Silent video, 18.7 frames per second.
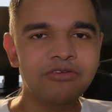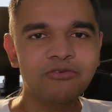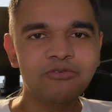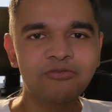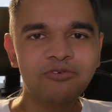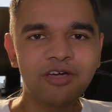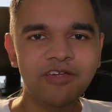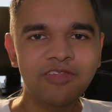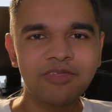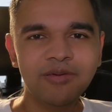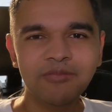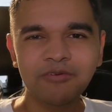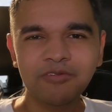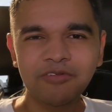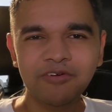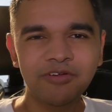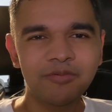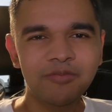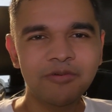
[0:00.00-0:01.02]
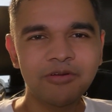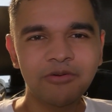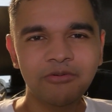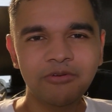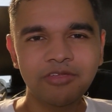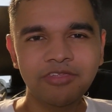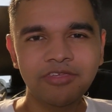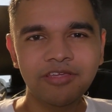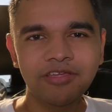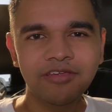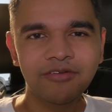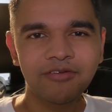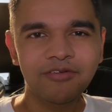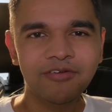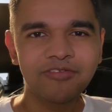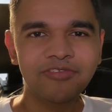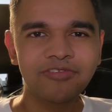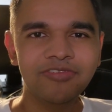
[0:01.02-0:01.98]
find them a little bit
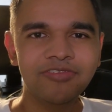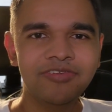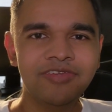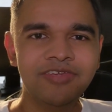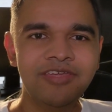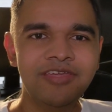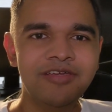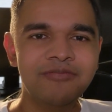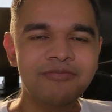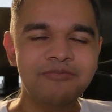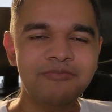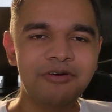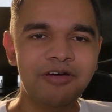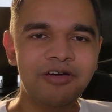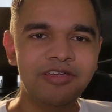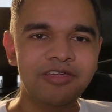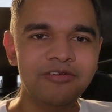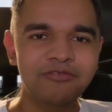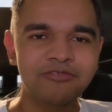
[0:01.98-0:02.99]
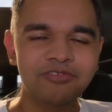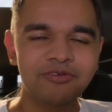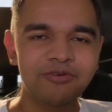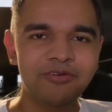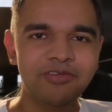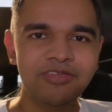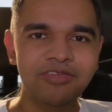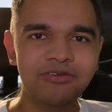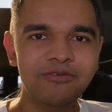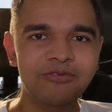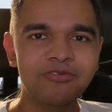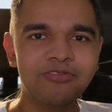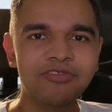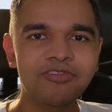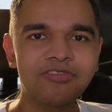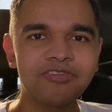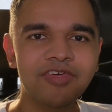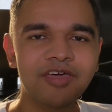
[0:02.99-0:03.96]
ridiculous, but if someone
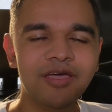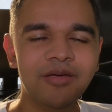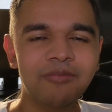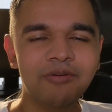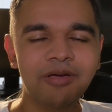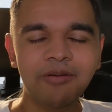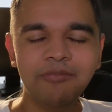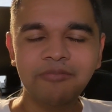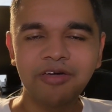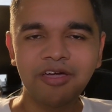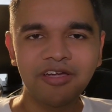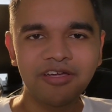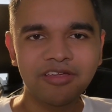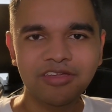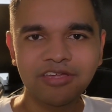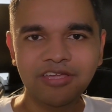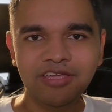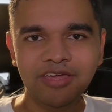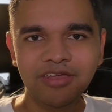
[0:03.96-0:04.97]
uses them, I'm not going to get